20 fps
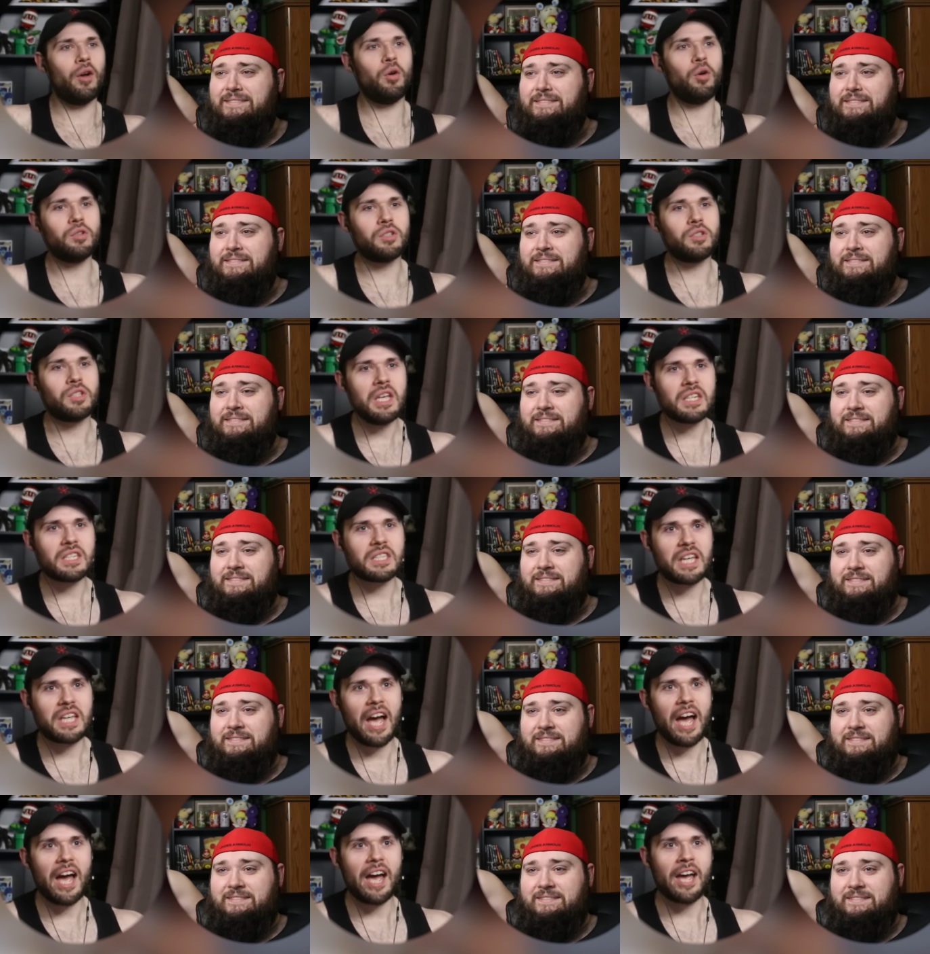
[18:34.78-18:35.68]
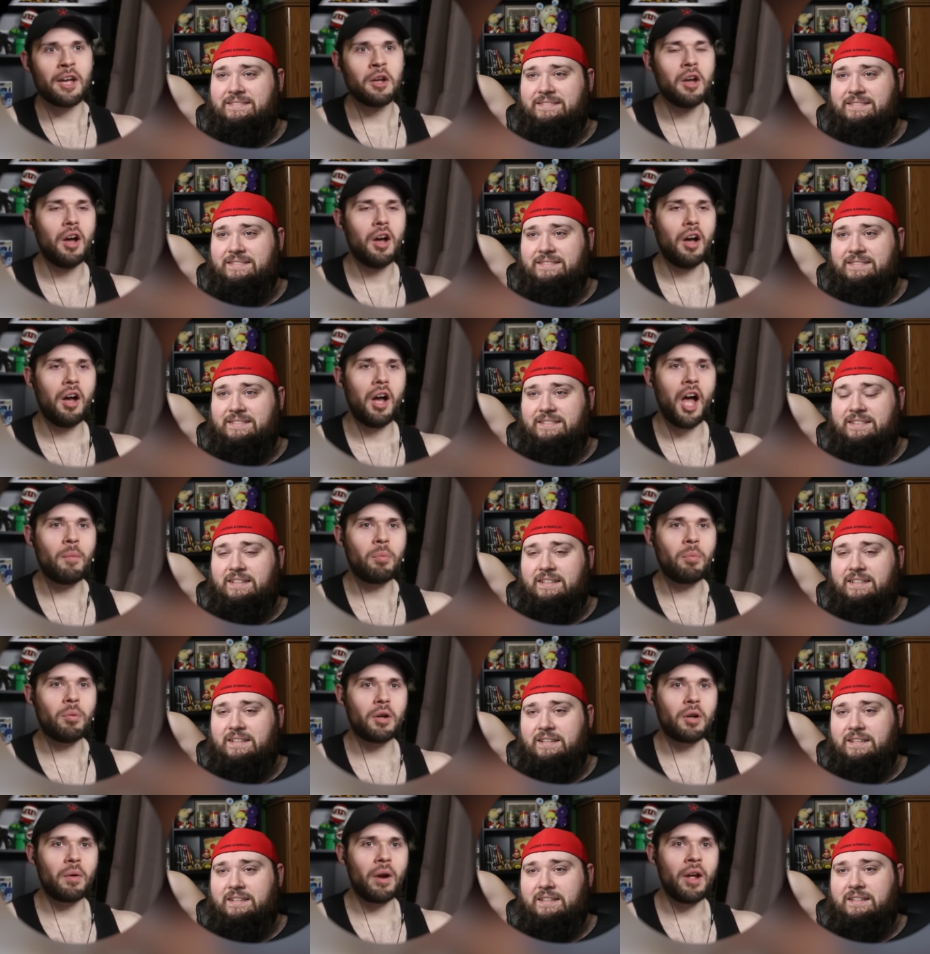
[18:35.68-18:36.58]
Speaker 1: hey, who's this guy?
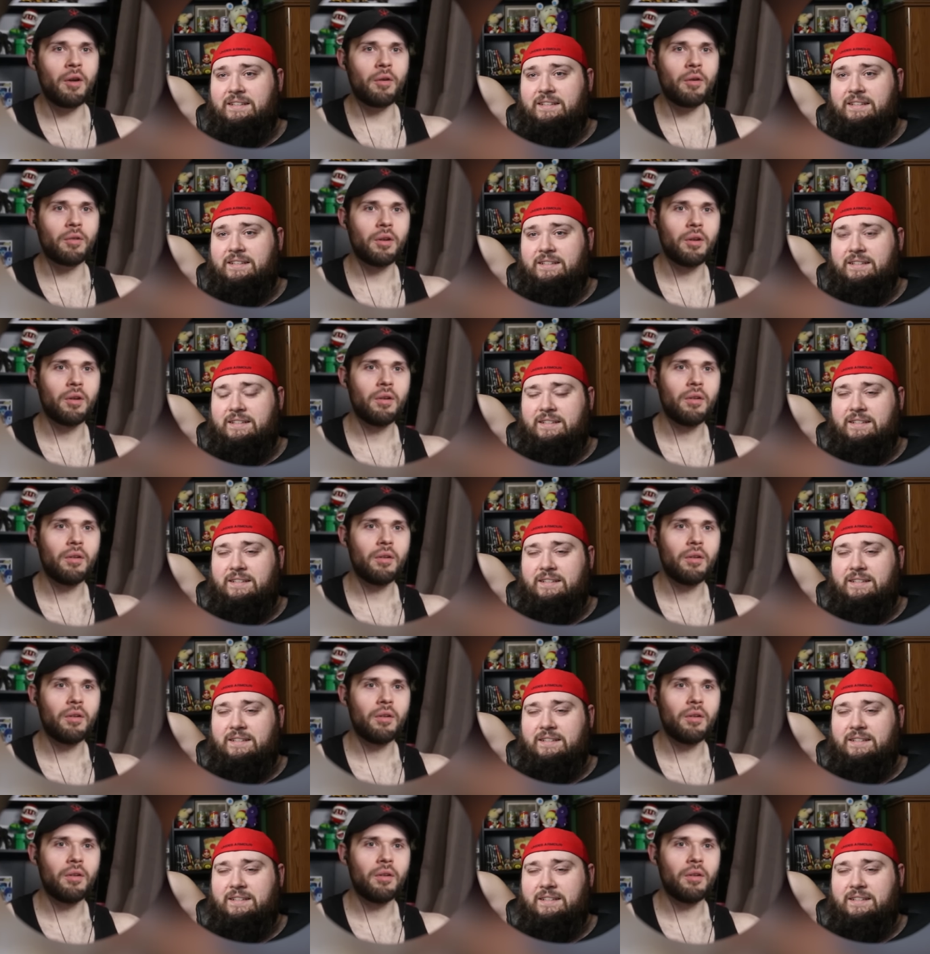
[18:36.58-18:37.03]
Hobbling around.